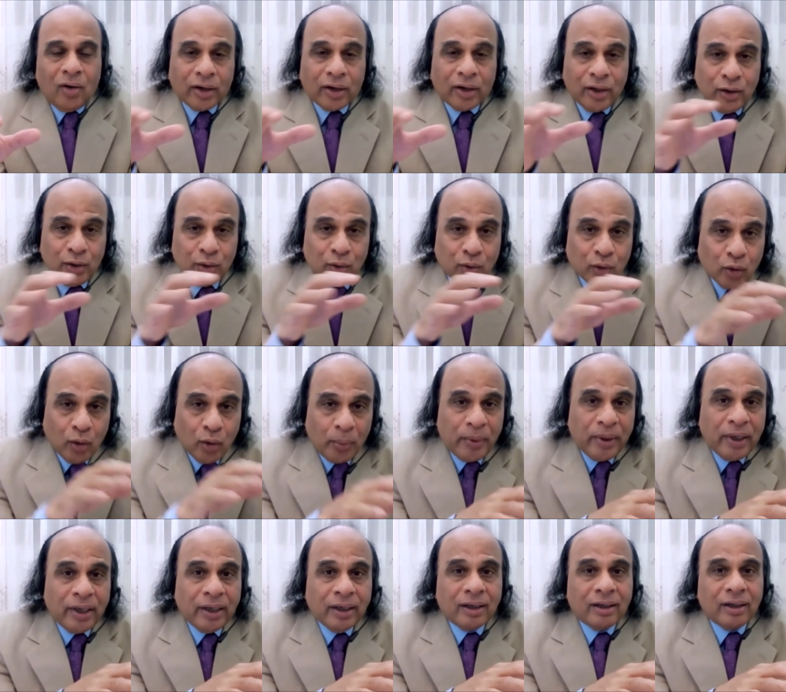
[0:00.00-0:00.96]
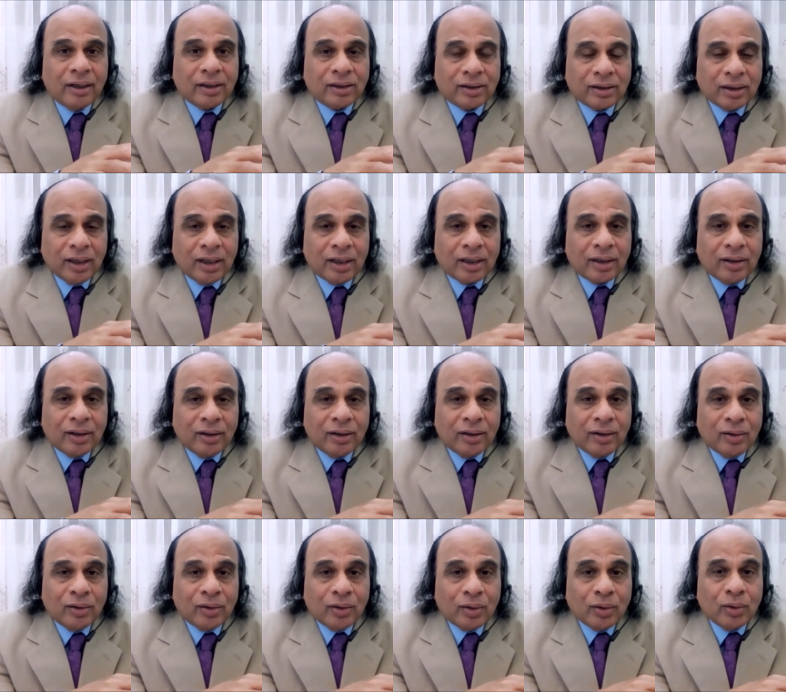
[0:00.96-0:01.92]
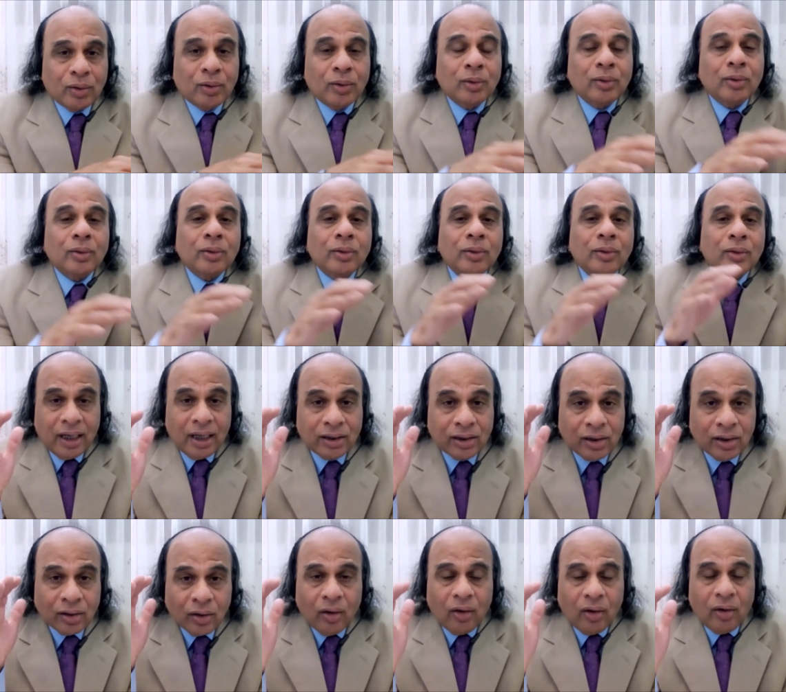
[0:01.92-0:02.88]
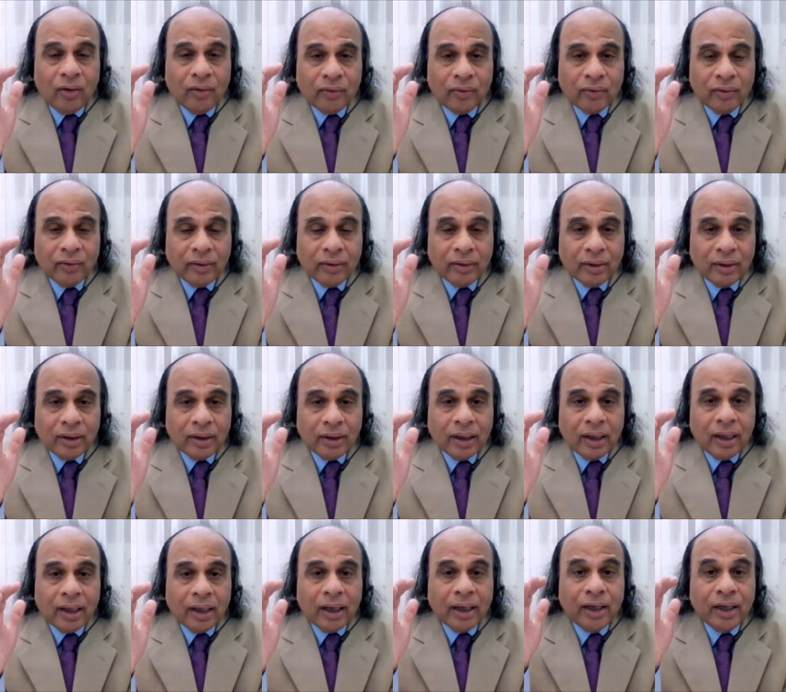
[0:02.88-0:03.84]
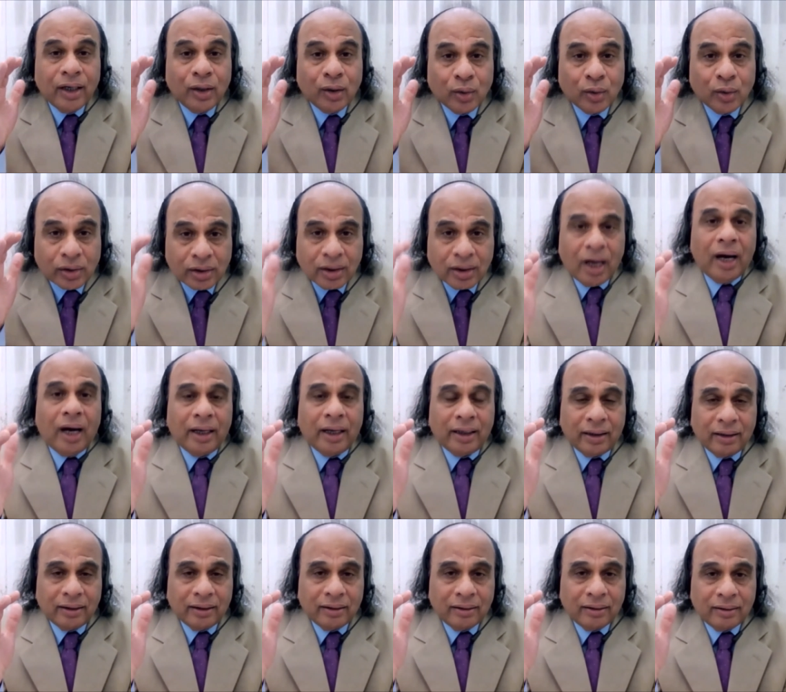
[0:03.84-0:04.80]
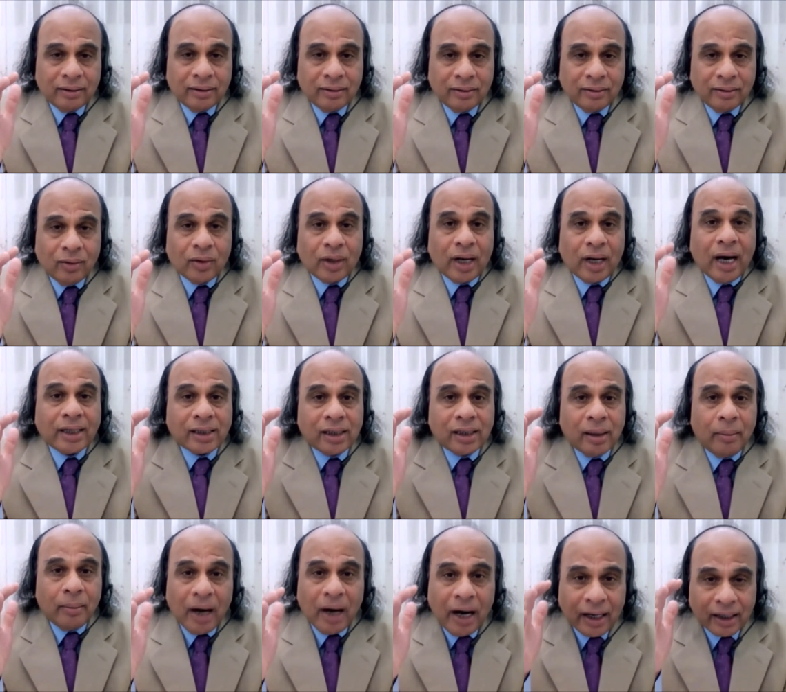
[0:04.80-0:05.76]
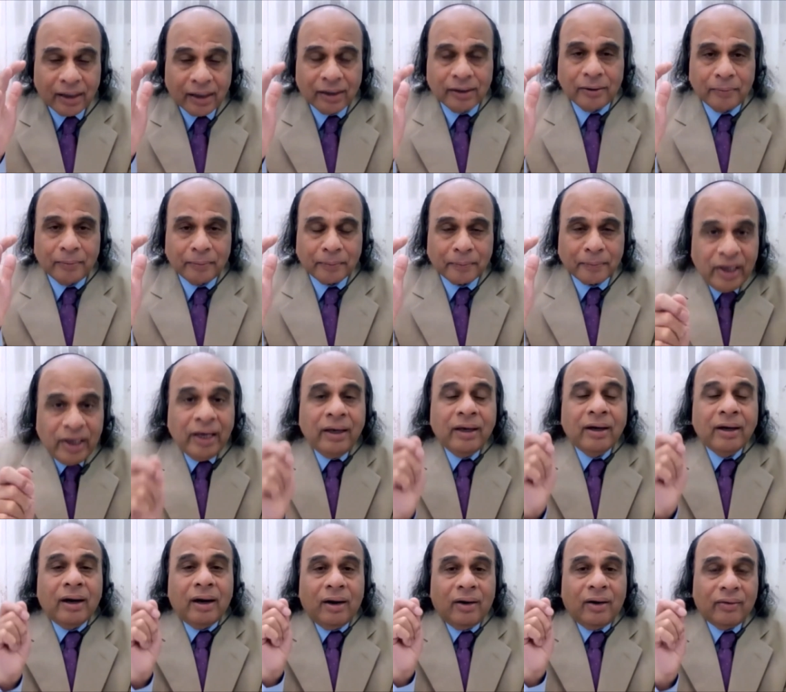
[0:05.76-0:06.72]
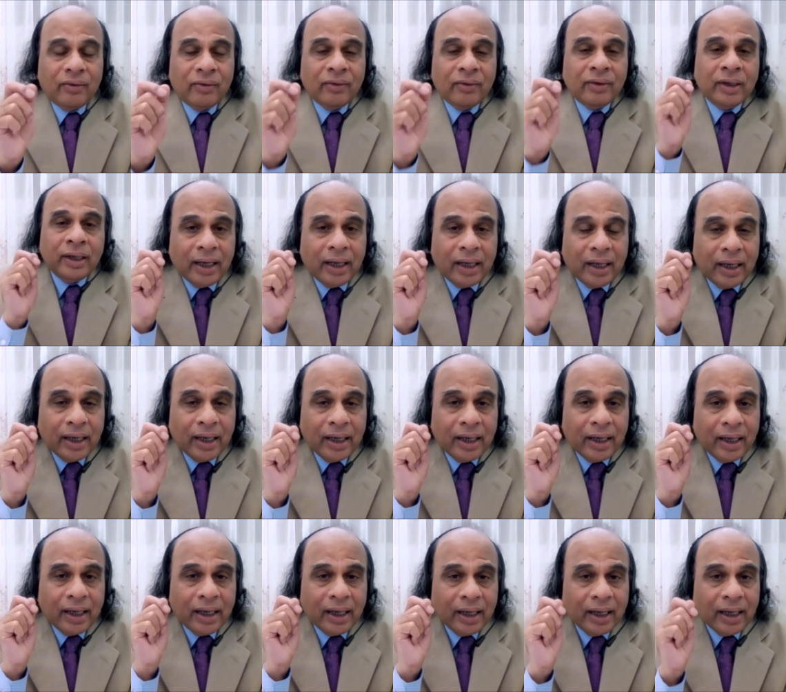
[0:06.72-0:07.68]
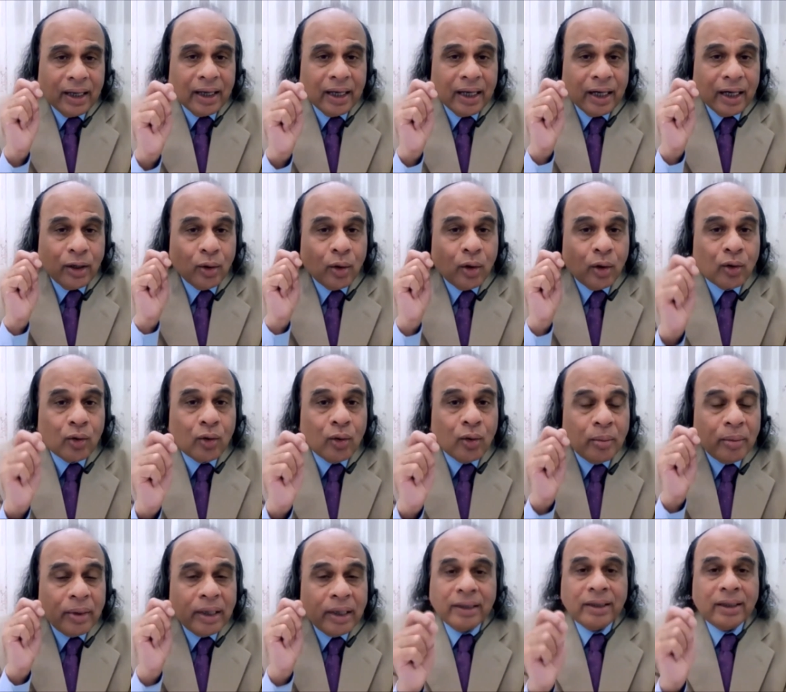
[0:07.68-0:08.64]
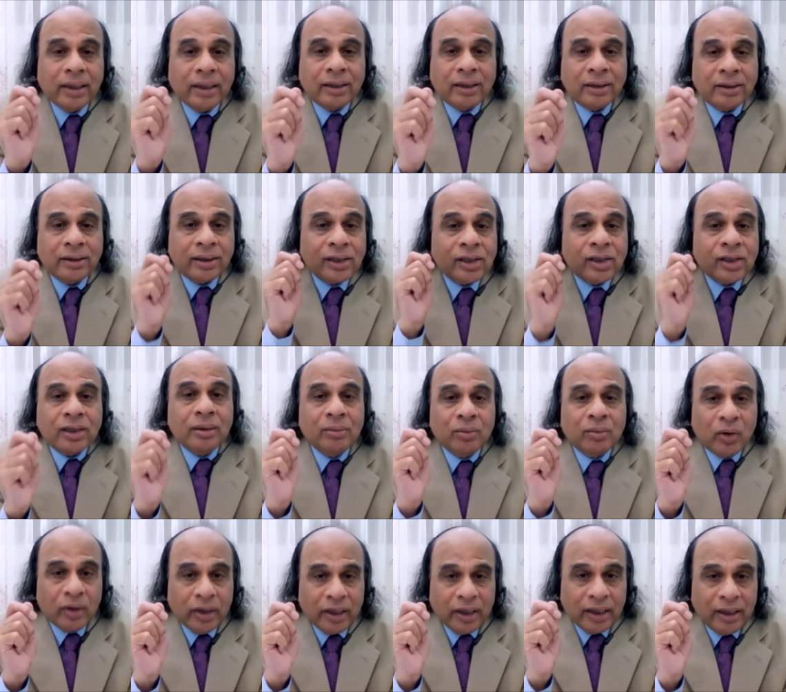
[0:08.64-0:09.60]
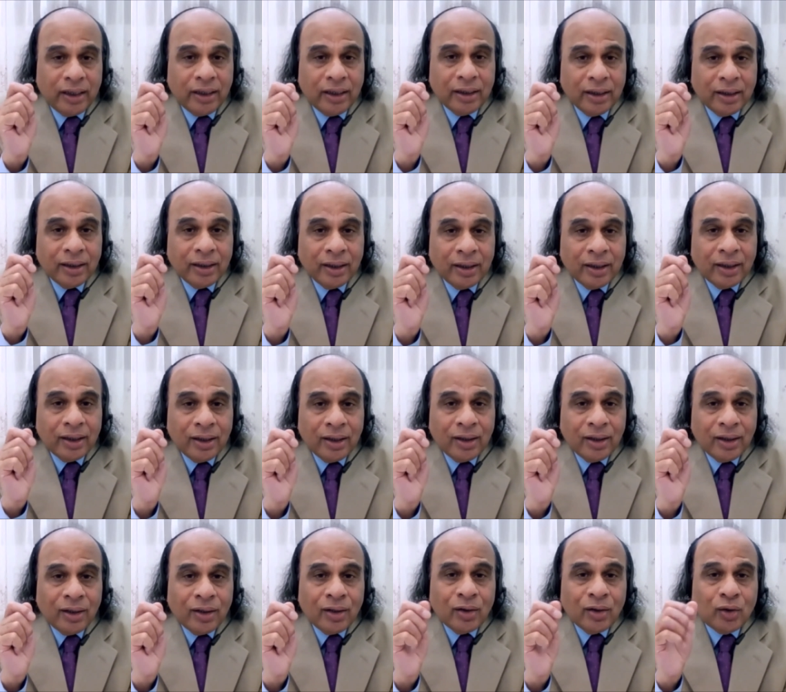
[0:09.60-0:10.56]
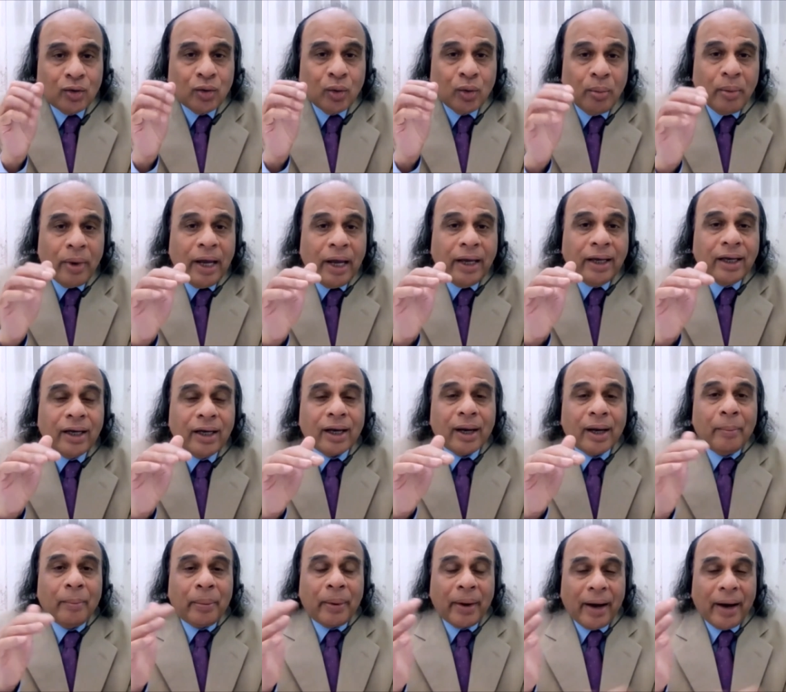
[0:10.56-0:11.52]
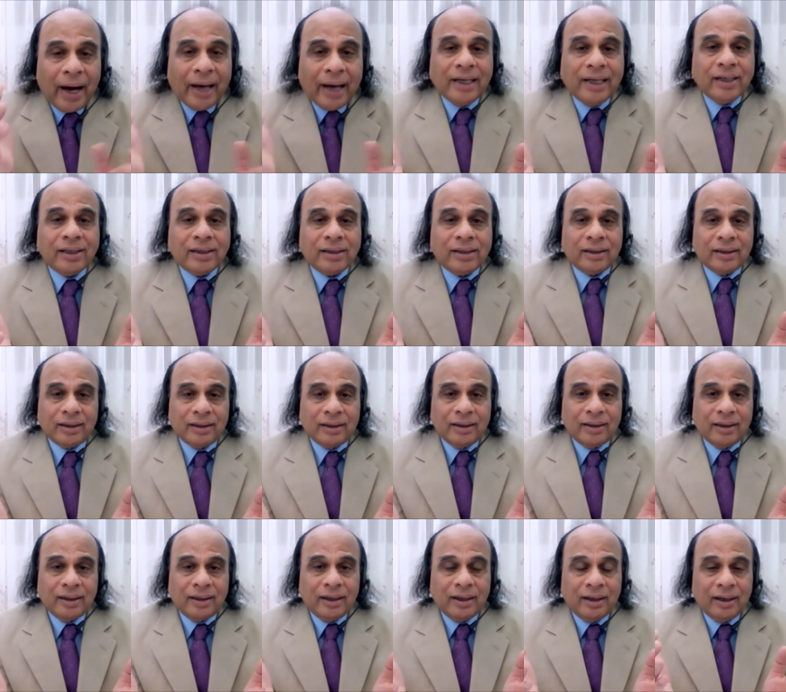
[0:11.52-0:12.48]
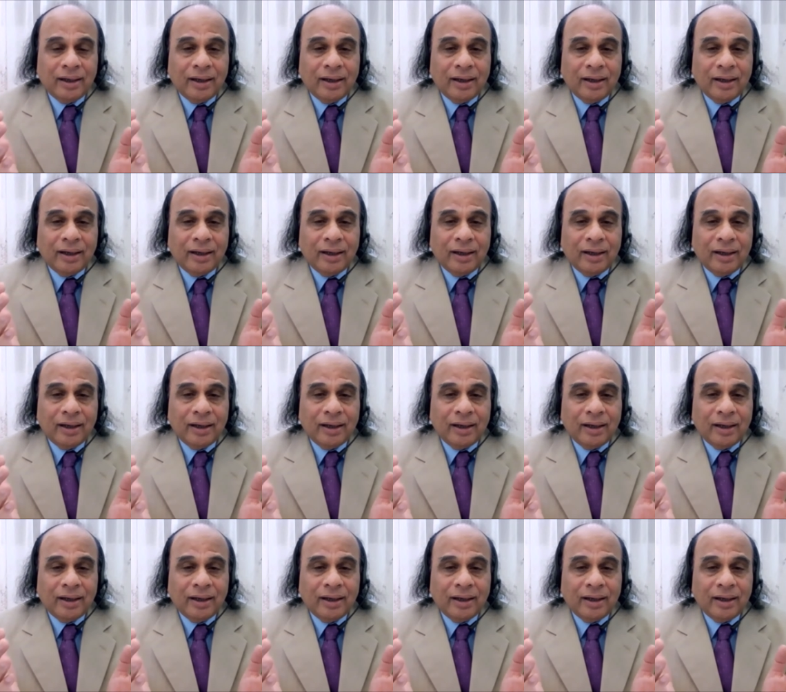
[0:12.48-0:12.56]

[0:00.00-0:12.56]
or the European culture to culture of Hindustan or Arsha Bharatam, we have a documented testimony to make a comparison